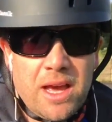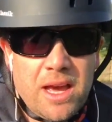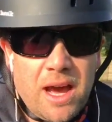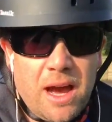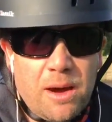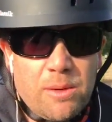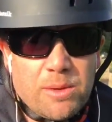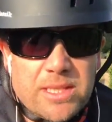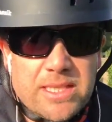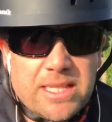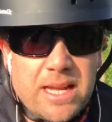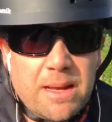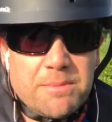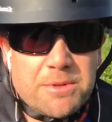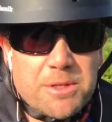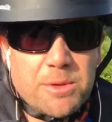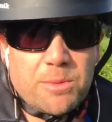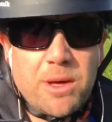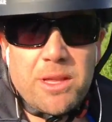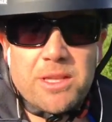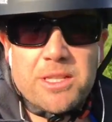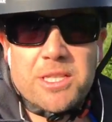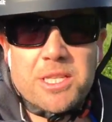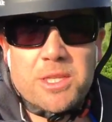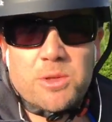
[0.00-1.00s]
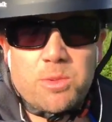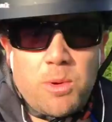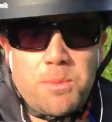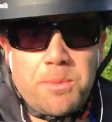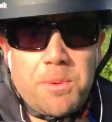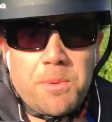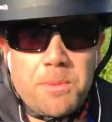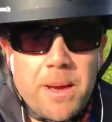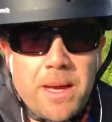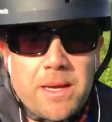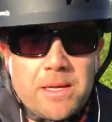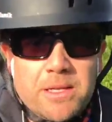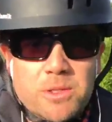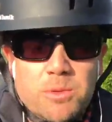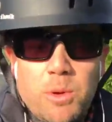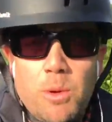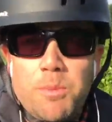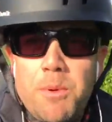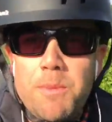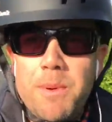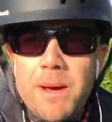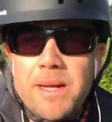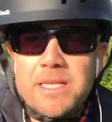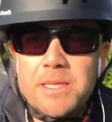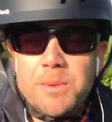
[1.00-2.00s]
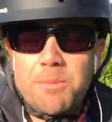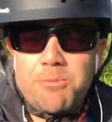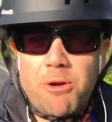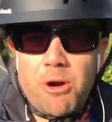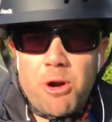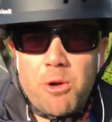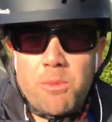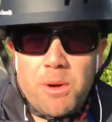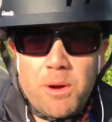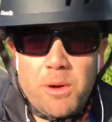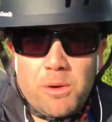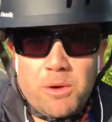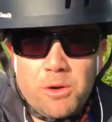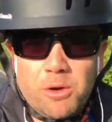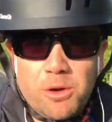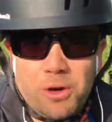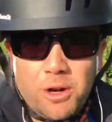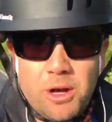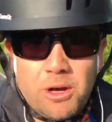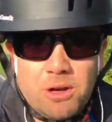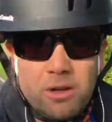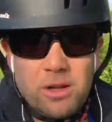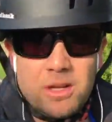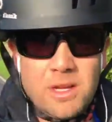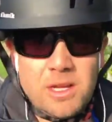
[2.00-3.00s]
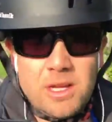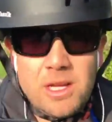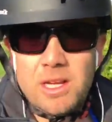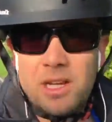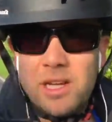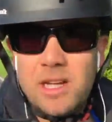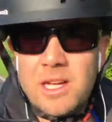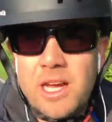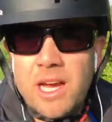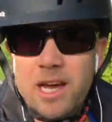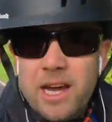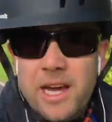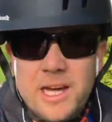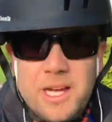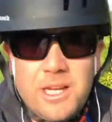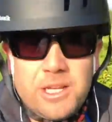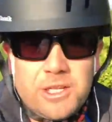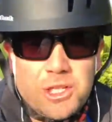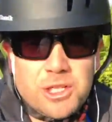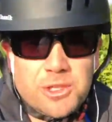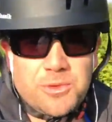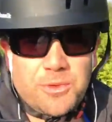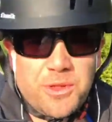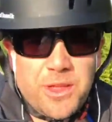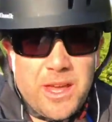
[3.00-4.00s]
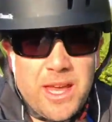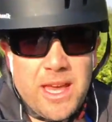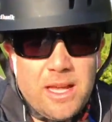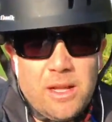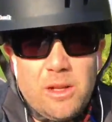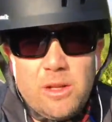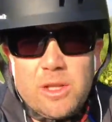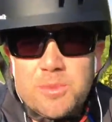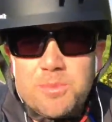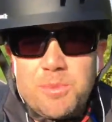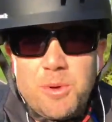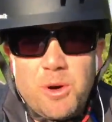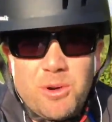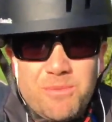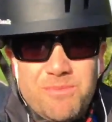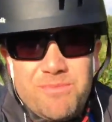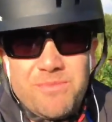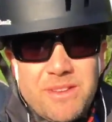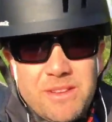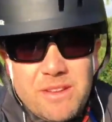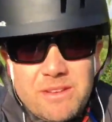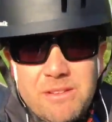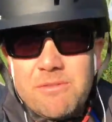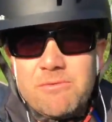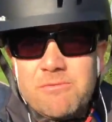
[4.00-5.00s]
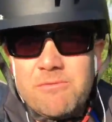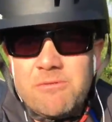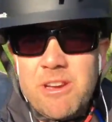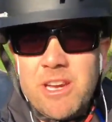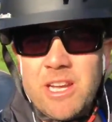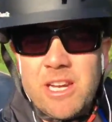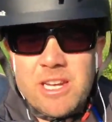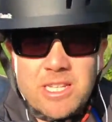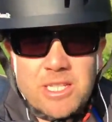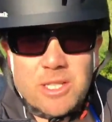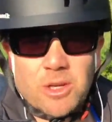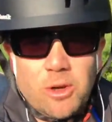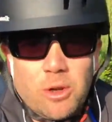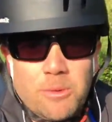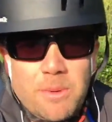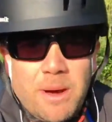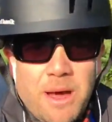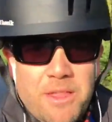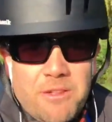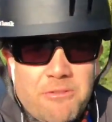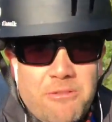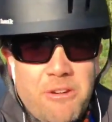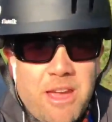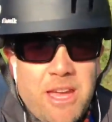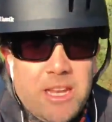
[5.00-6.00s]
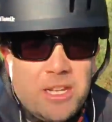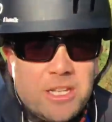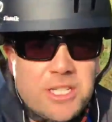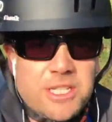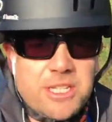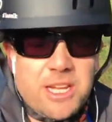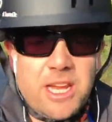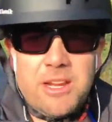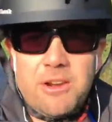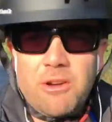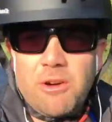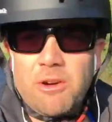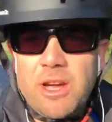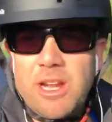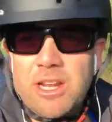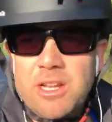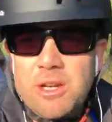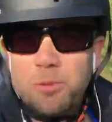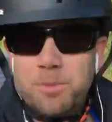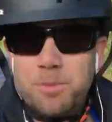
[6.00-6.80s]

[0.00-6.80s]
I was tempted whether to swap it back to pro mode or not, just for the hills, but really it's all about the range today, not getting